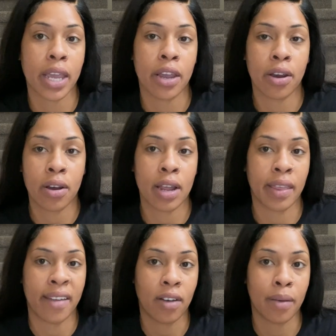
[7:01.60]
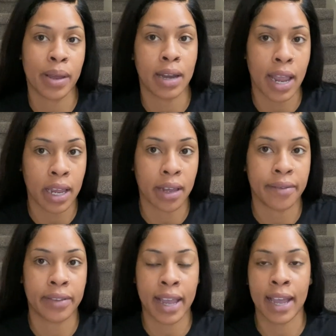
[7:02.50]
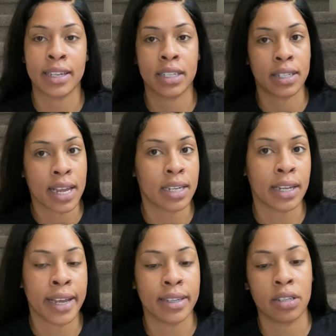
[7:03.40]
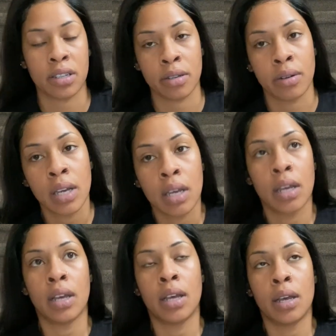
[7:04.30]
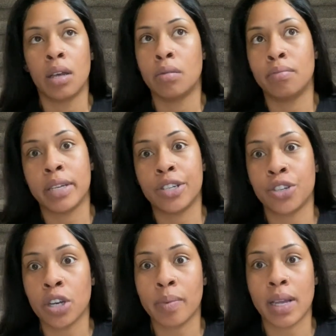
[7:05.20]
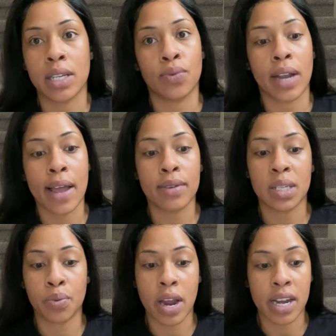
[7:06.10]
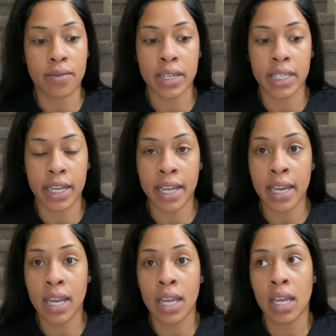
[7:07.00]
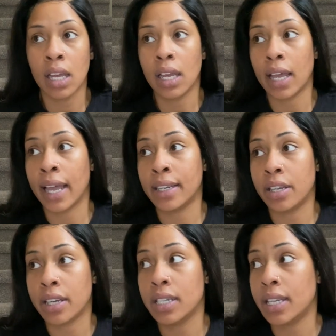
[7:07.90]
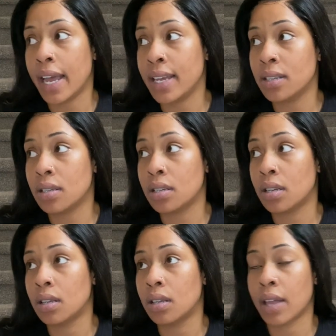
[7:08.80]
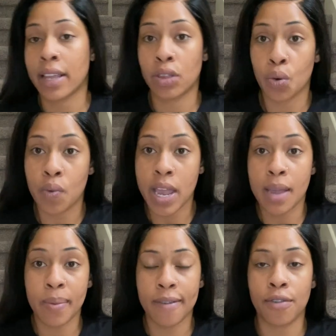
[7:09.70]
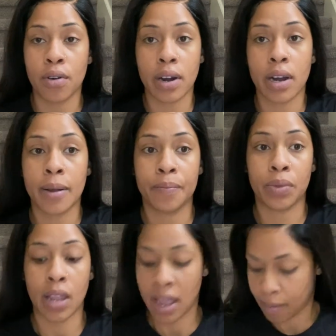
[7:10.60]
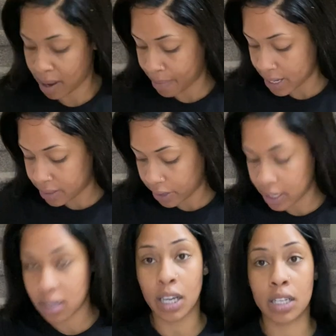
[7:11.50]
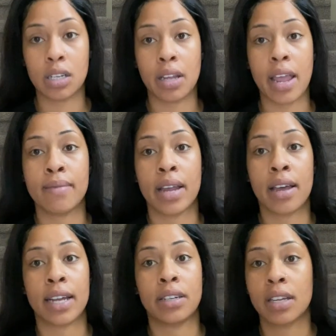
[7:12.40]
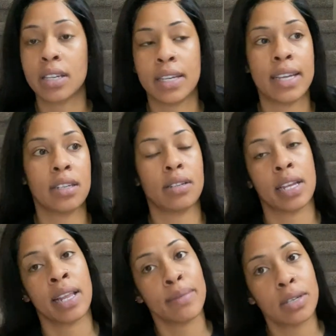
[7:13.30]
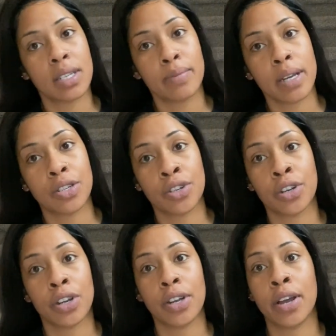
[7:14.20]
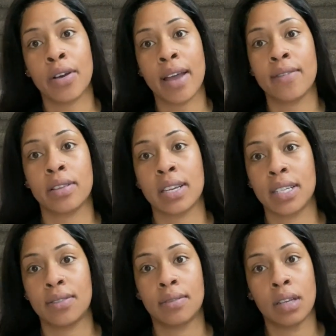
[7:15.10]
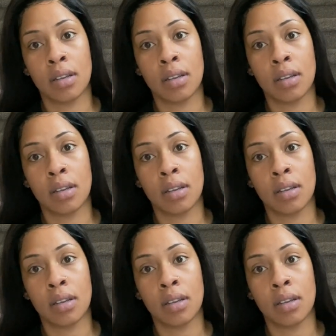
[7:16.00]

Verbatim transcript: year and they've all been negative like i just take tests to be sure because when i was pregnant with judd i took a test like the week before and my best friend tasha came down i took a test i was like let me just make sure you know everything's